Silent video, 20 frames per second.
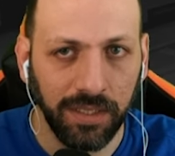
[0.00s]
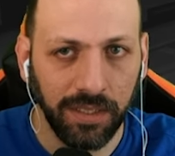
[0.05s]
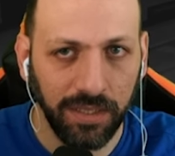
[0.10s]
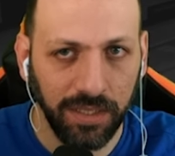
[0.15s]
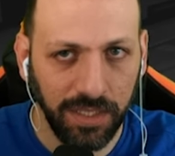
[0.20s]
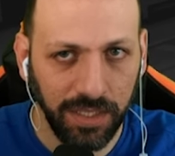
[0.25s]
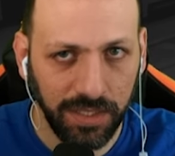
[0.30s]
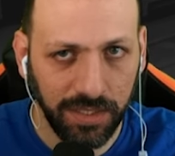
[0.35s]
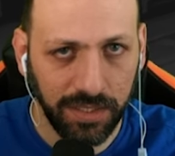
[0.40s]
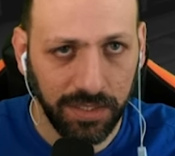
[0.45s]

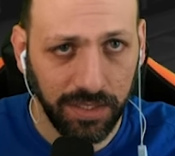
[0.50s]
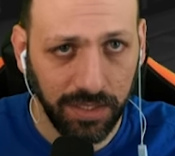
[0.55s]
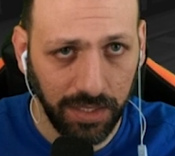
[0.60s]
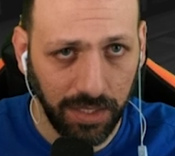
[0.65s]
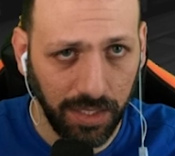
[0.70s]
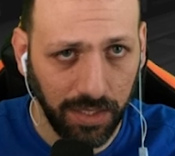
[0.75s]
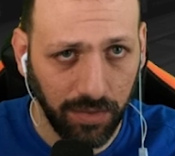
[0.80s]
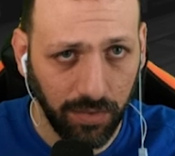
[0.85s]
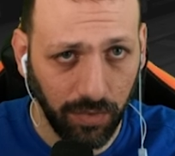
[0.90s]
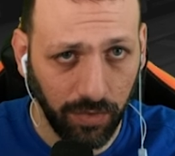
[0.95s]
These
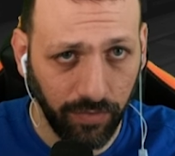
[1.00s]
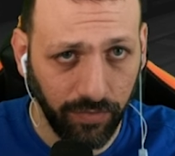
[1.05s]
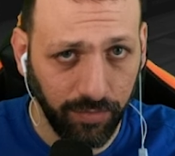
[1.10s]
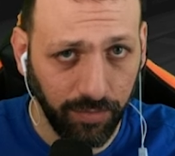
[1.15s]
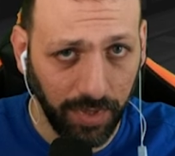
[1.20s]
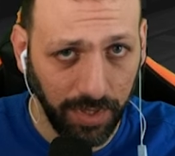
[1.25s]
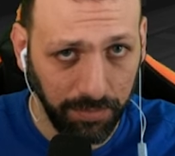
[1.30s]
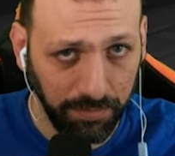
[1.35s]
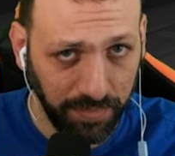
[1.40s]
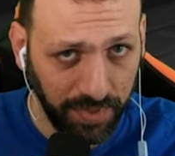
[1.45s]
are all of
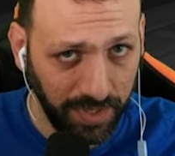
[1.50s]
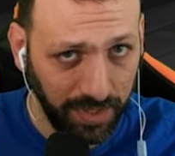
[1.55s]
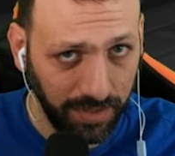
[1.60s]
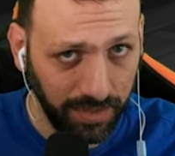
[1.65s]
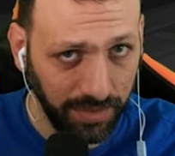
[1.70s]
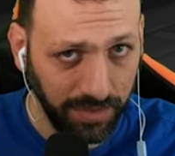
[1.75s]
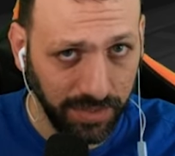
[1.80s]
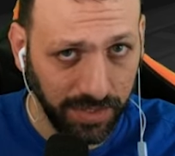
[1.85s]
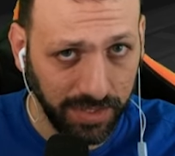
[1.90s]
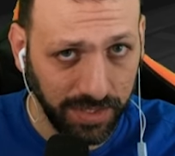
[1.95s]
my
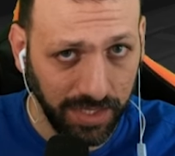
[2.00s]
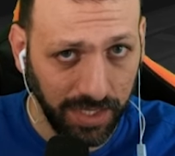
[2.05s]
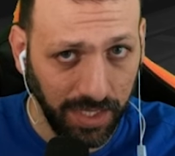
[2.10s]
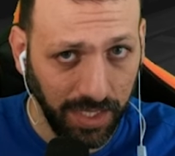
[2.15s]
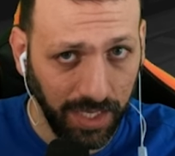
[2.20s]
patterns,